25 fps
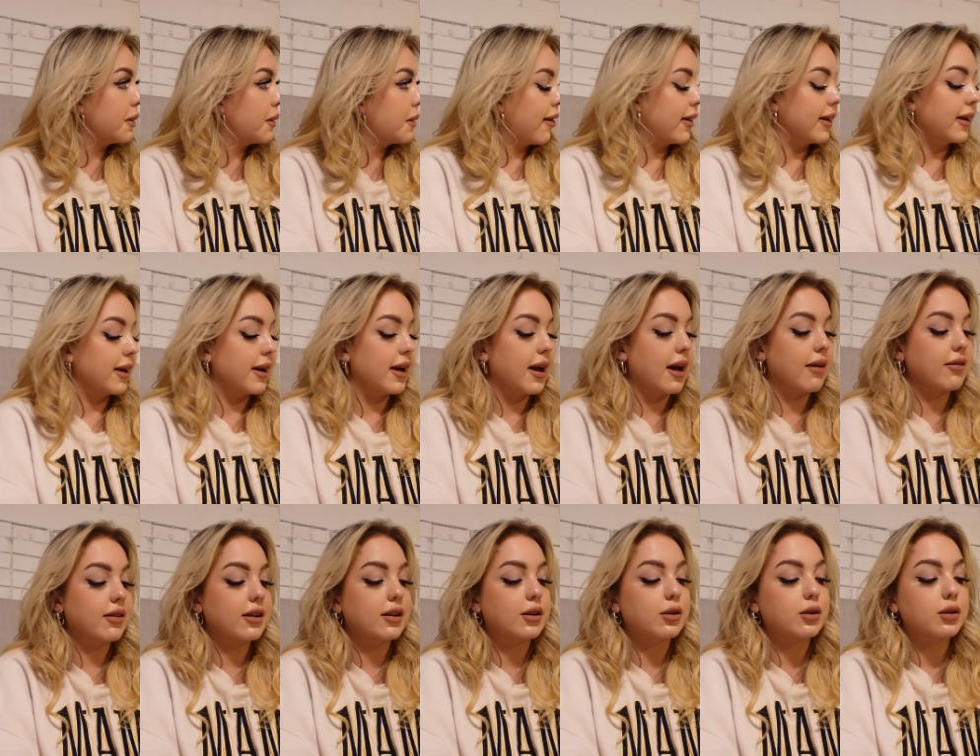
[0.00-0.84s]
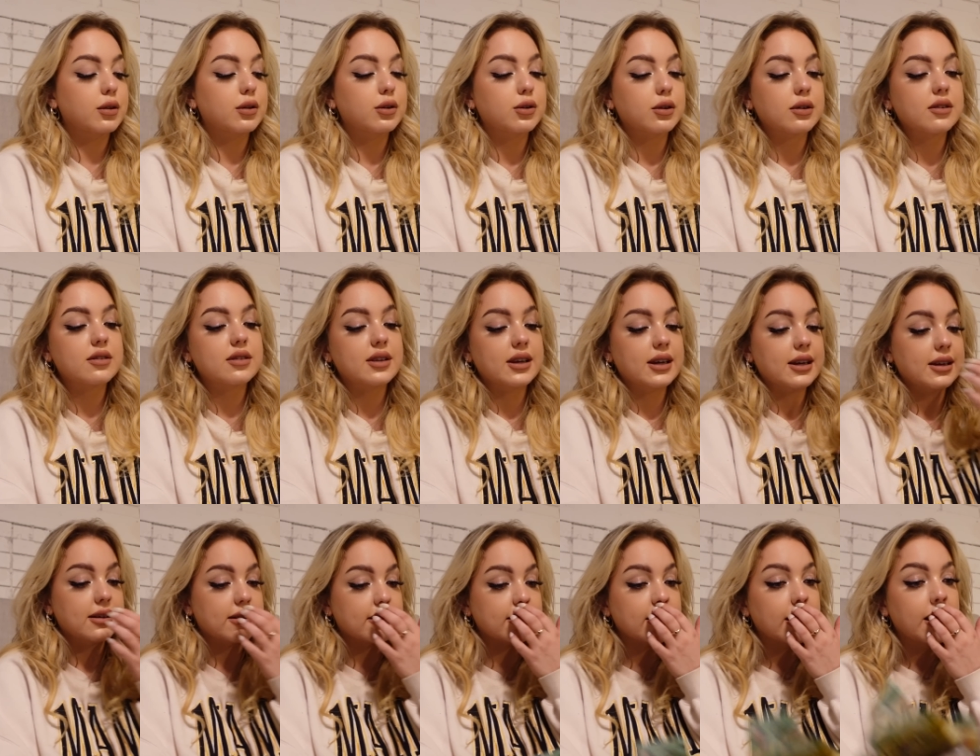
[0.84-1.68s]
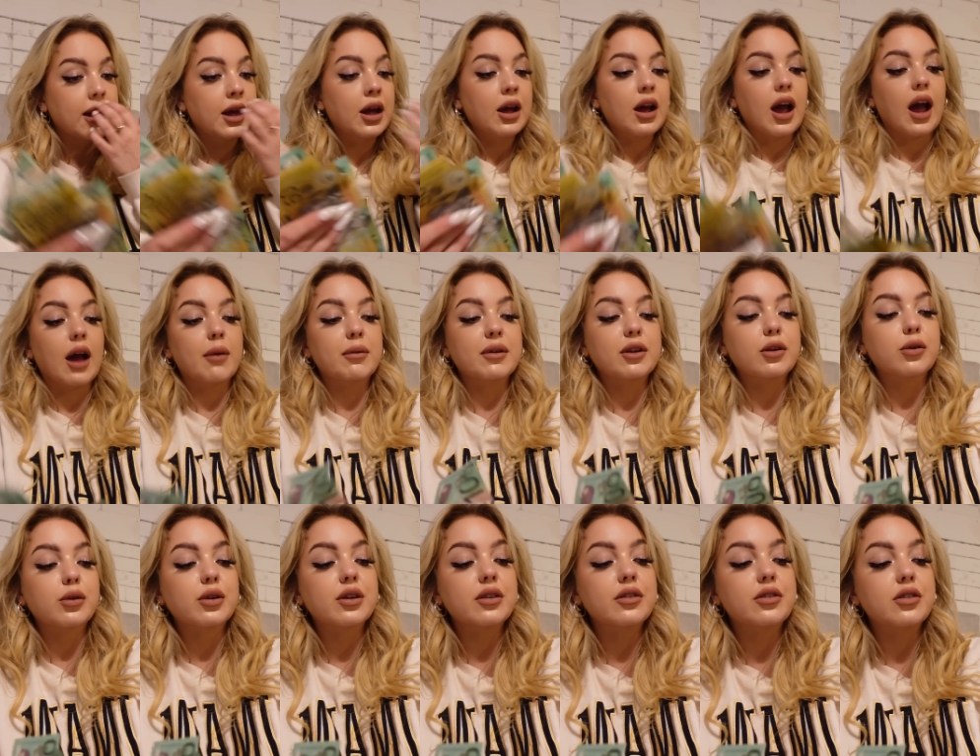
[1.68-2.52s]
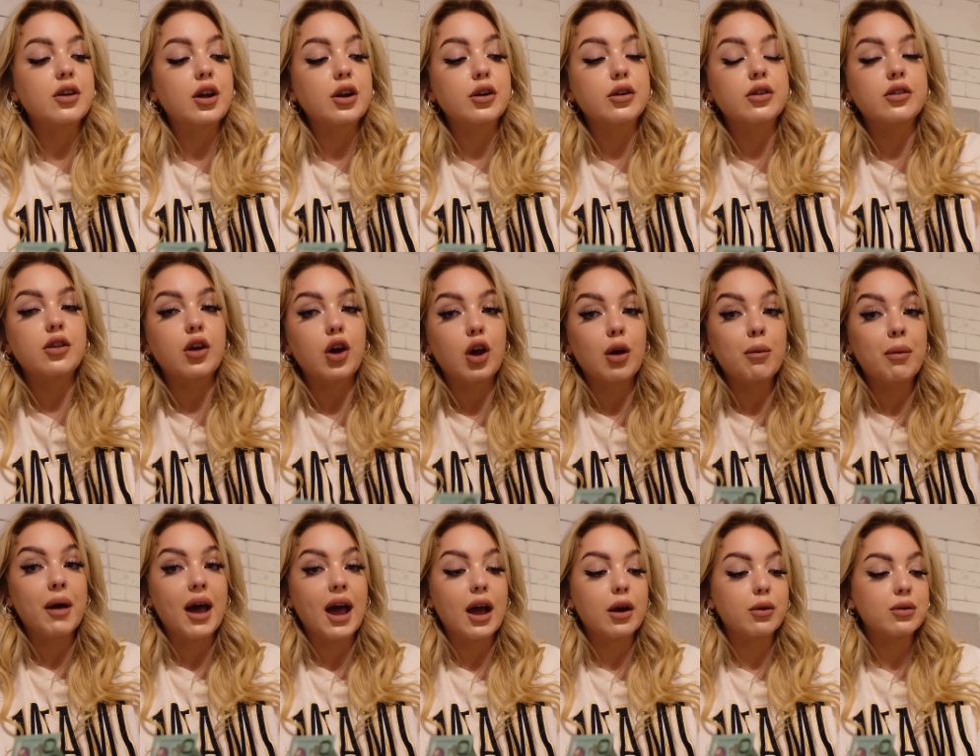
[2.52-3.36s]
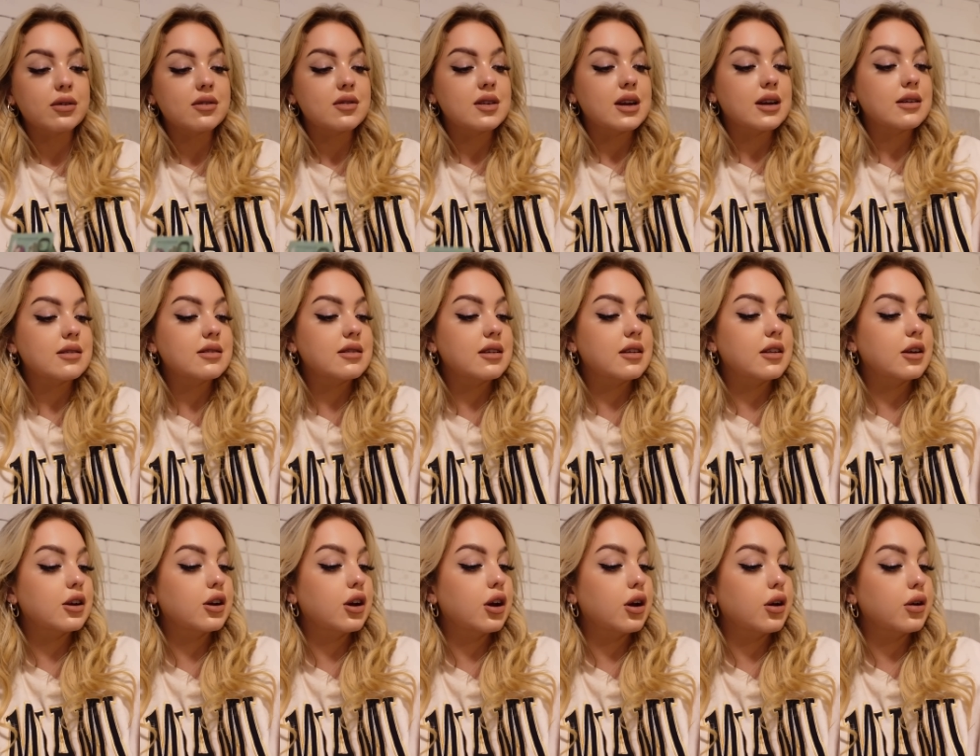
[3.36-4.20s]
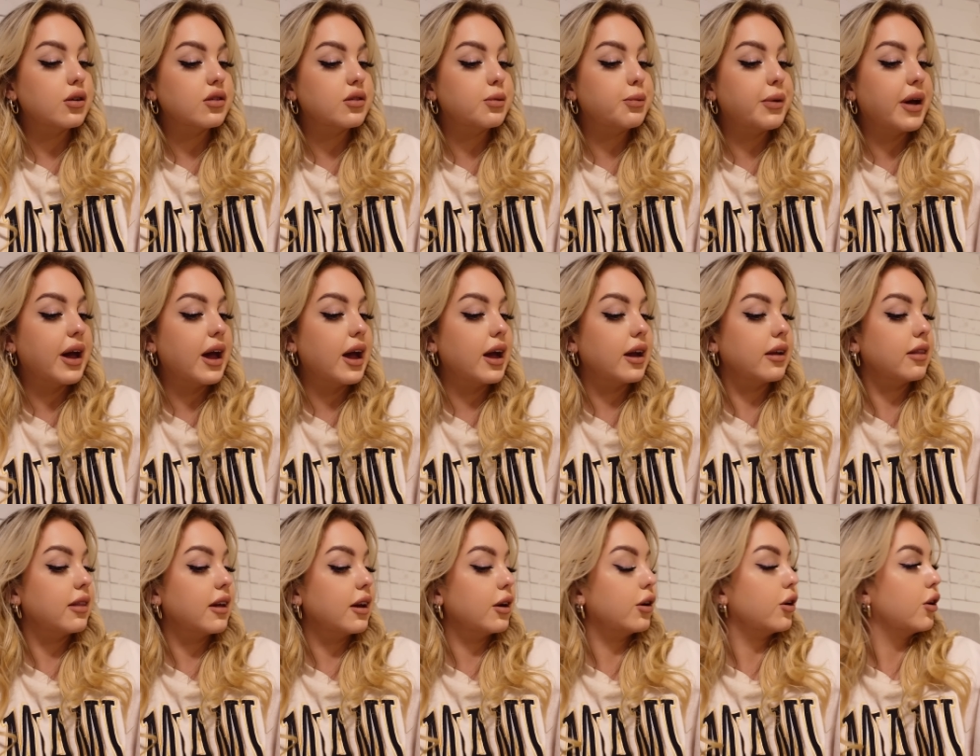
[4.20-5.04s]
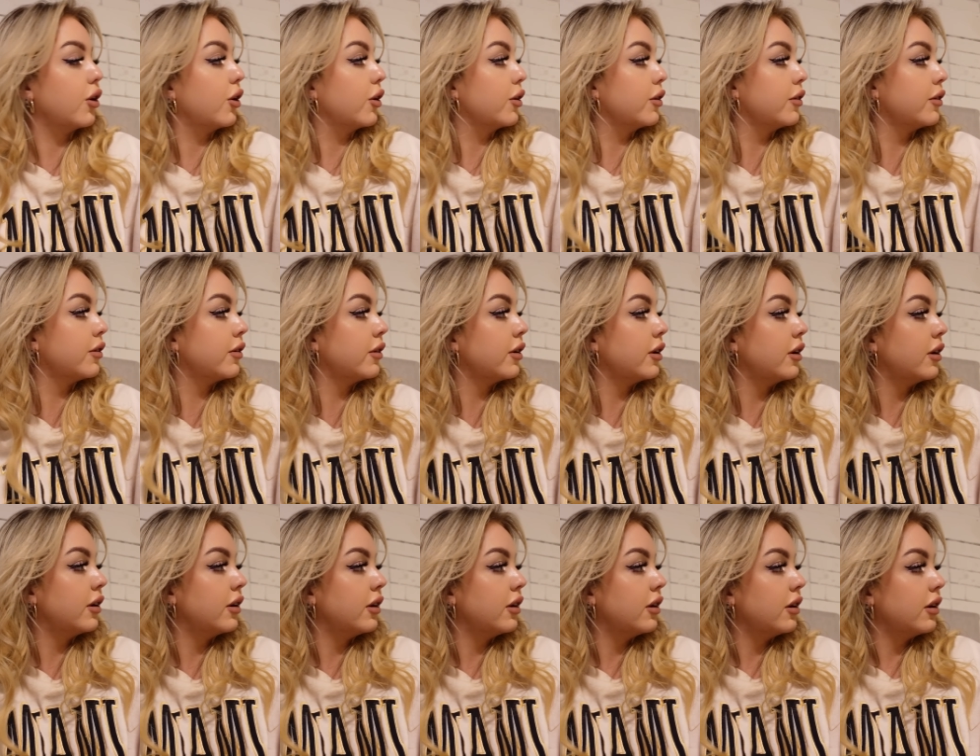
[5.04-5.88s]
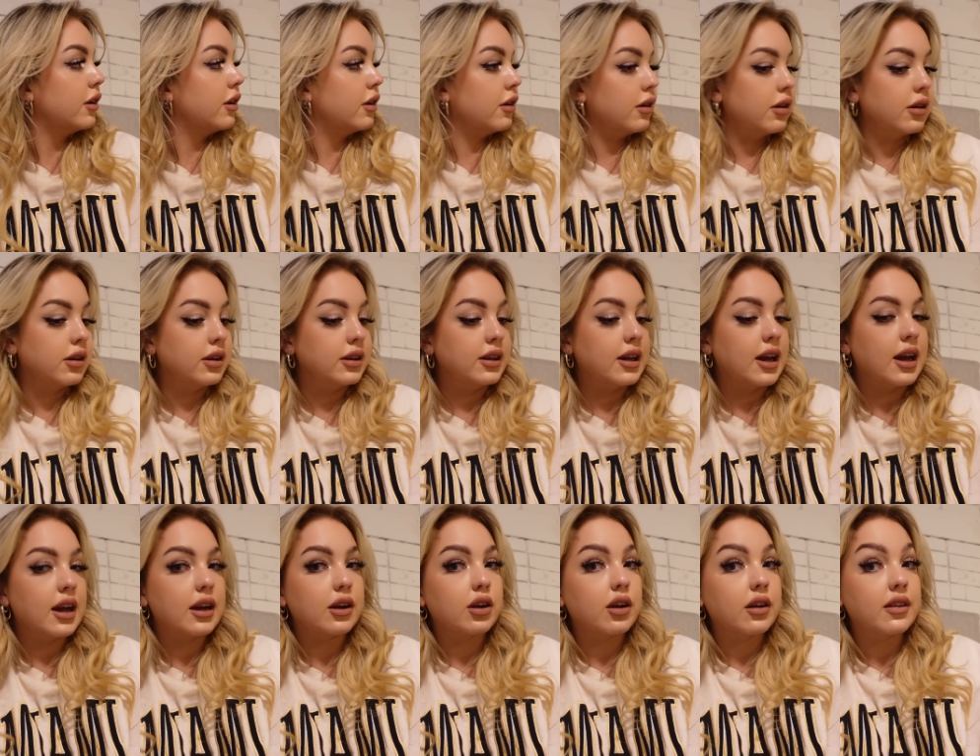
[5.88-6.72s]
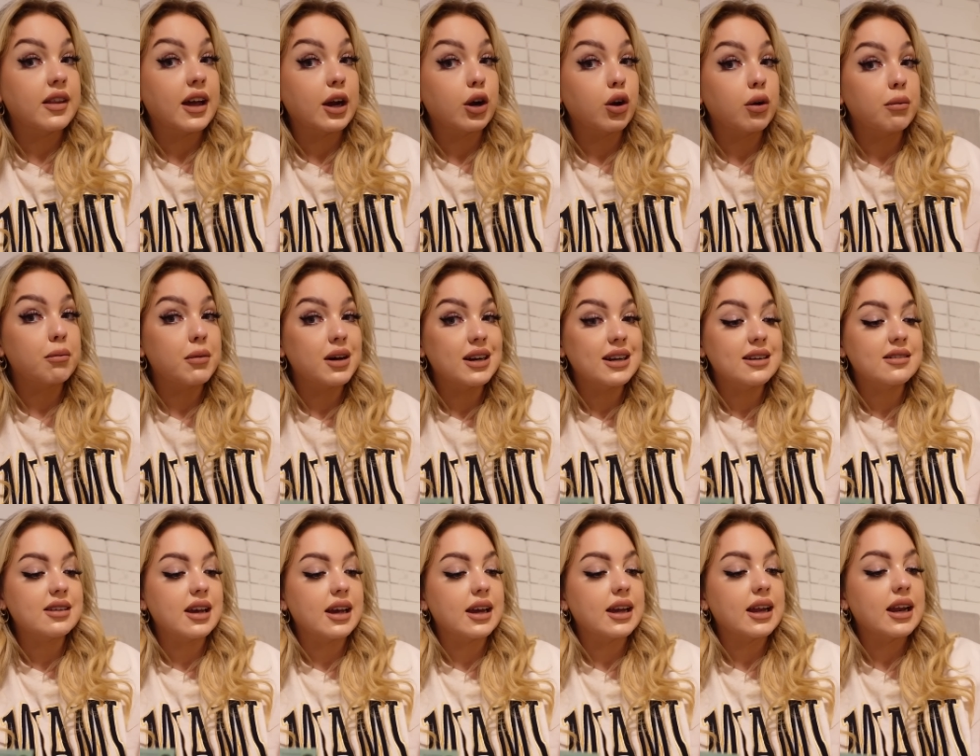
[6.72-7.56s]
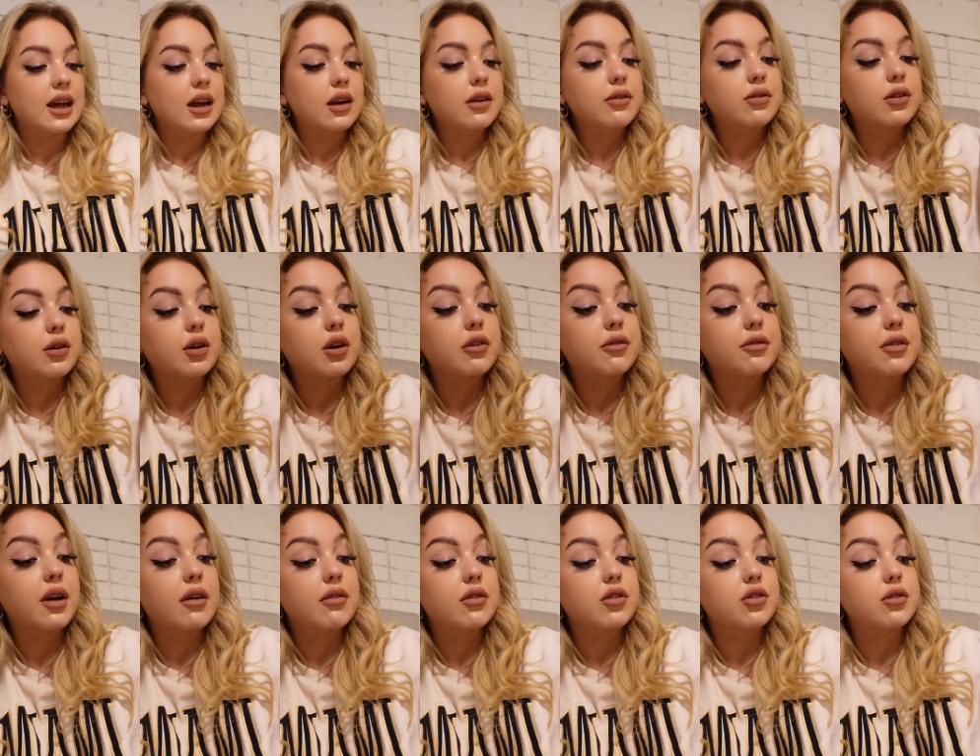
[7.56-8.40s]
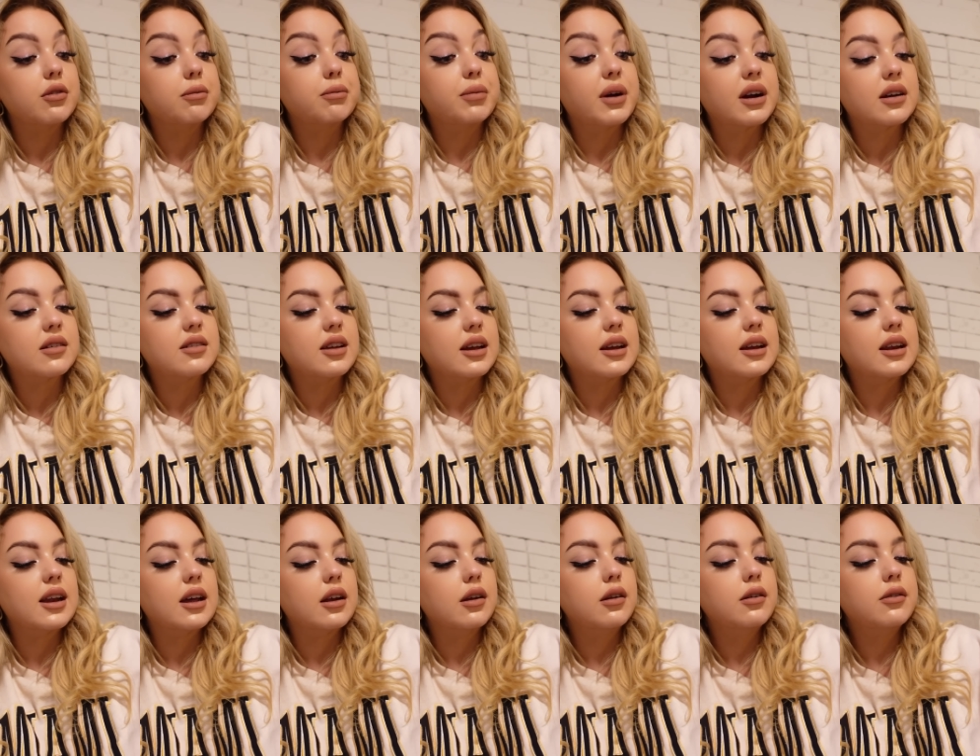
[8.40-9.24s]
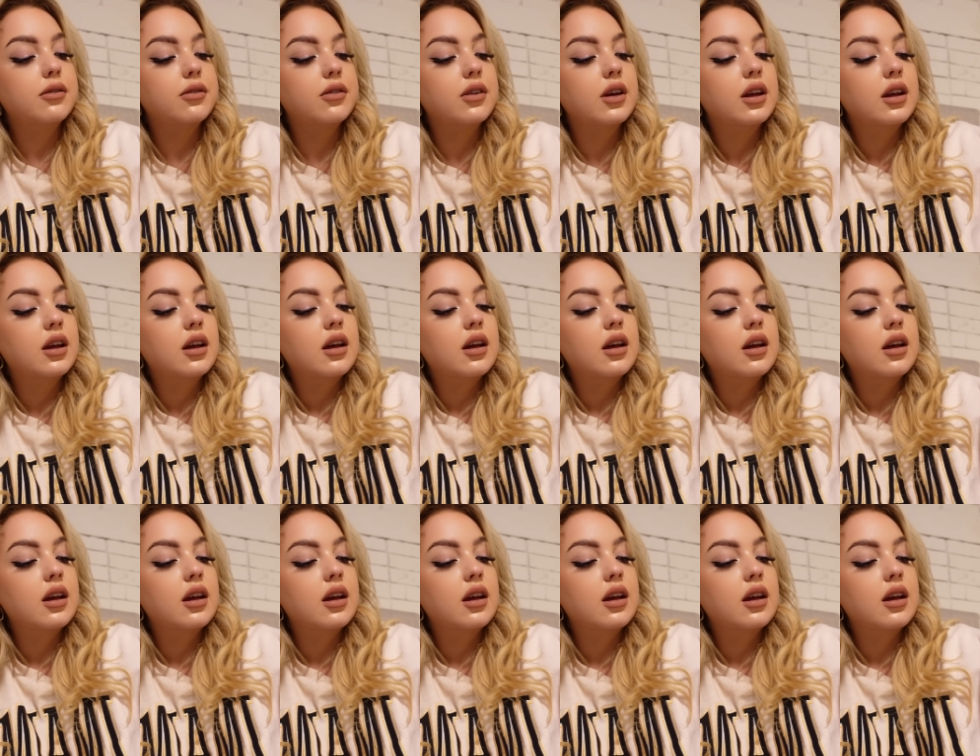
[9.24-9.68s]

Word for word: Yeah, have a little look sees. I'm a little concerned because her bag was next to the girl's bag that got. It was. Yeah, got that got money taken out of. That got 500 bucks taken out of.